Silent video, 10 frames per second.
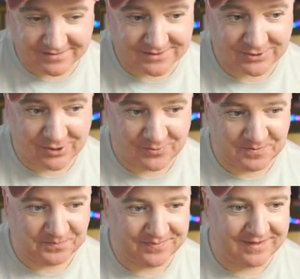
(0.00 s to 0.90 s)
to know.
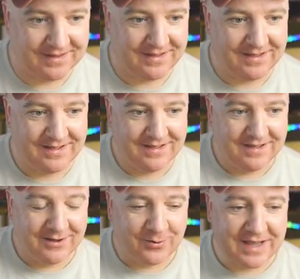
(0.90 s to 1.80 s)

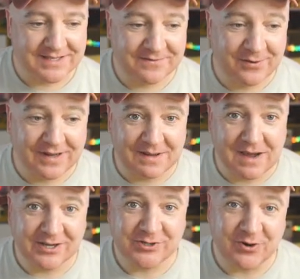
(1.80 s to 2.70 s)
Okay, so if you like
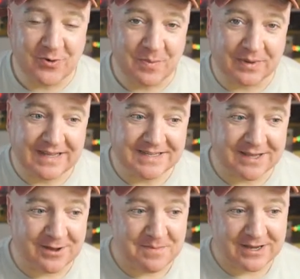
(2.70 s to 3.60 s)
my show, please
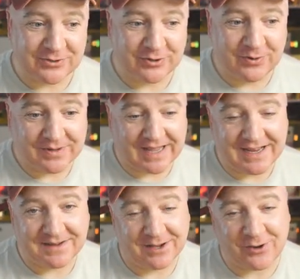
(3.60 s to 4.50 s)
uh, make sure you
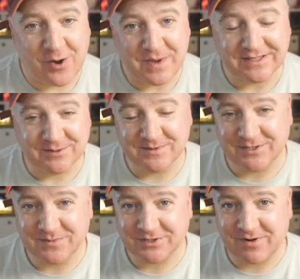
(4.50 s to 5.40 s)
like, comment and
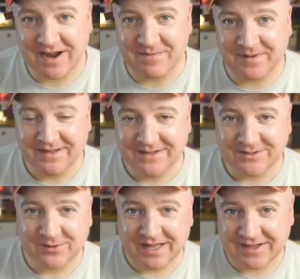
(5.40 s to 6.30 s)
subscribe.
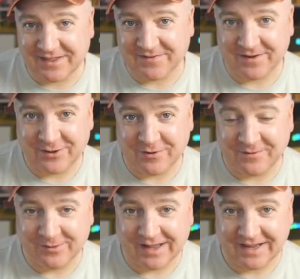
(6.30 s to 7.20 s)
So like this video
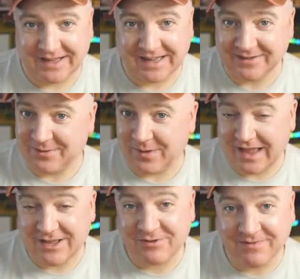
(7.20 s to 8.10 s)
if you like it, like the,
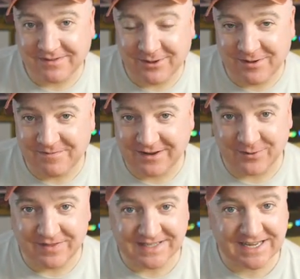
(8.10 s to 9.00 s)
each uh,
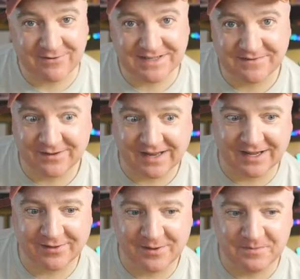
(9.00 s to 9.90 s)
video in the series if you
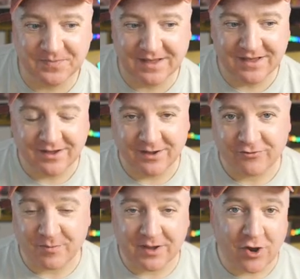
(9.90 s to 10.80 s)
like them. Uh,
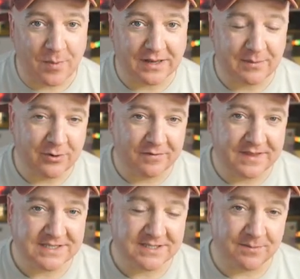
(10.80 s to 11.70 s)
drop me a comment, let me know if
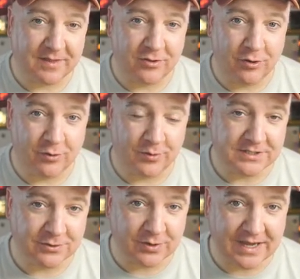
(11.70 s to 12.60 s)
this is something you're going
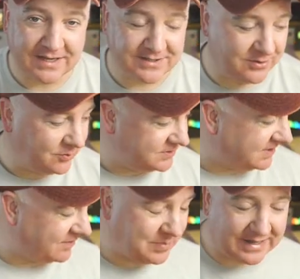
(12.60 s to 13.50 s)
to look at, you're going to
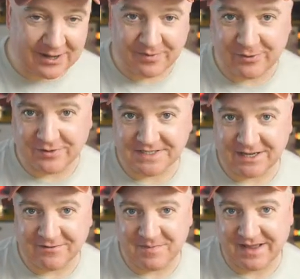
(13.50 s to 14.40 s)
have a play with
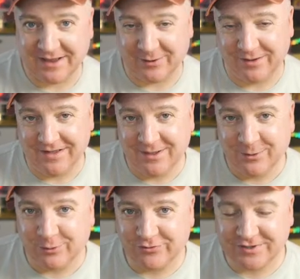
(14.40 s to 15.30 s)
yourself making an
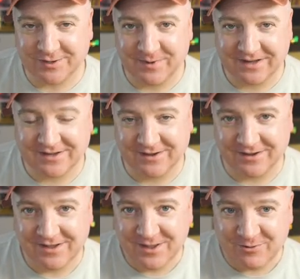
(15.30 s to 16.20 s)
ultrasonic
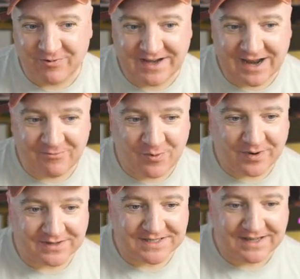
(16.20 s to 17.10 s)
uh, radar
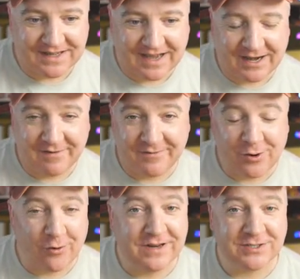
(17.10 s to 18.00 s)
robot. And if you've
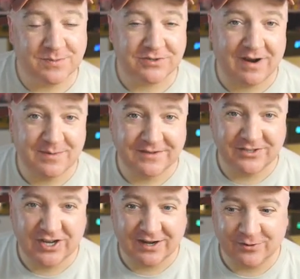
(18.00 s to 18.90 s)
not already subscribed to
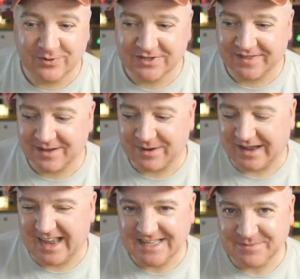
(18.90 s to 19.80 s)
the channel, which I think
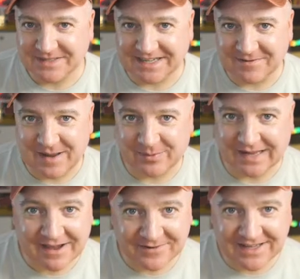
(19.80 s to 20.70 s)
about 8% of people
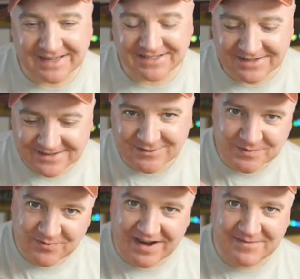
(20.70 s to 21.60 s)
haven't yet,
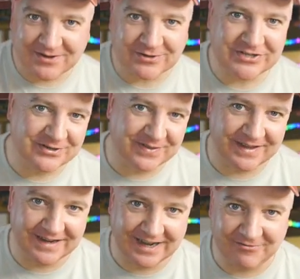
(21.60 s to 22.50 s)
subscribe, costs you
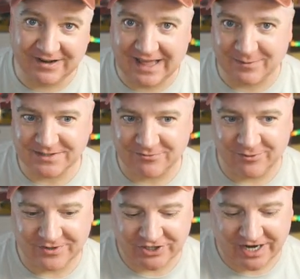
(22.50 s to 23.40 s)
nothing and it really helps
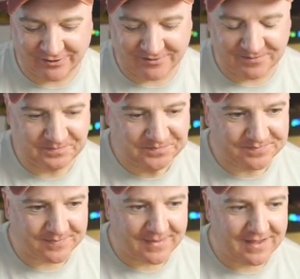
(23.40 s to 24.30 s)
grow the channel
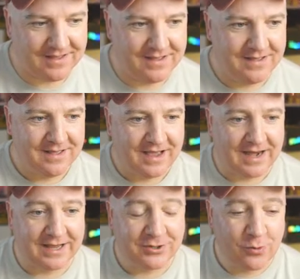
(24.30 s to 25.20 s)

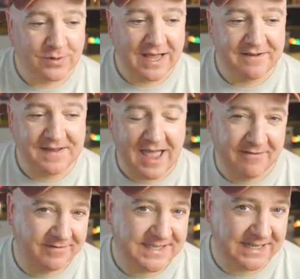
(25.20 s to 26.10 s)
and I go live
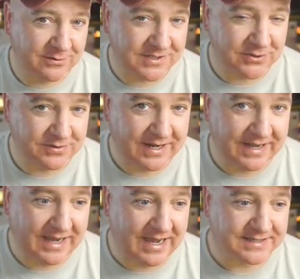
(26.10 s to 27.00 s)
every single
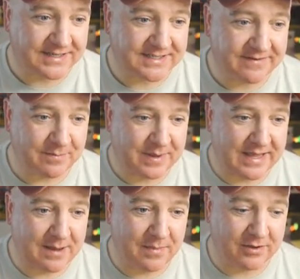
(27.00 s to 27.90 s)
Sunday at 7
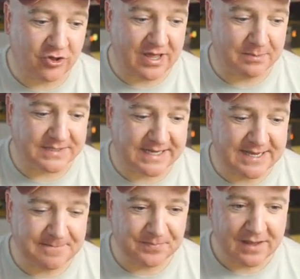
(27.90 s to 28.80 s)
p.m.
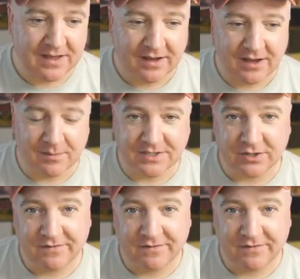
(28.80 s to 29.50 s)
GMT. Um, so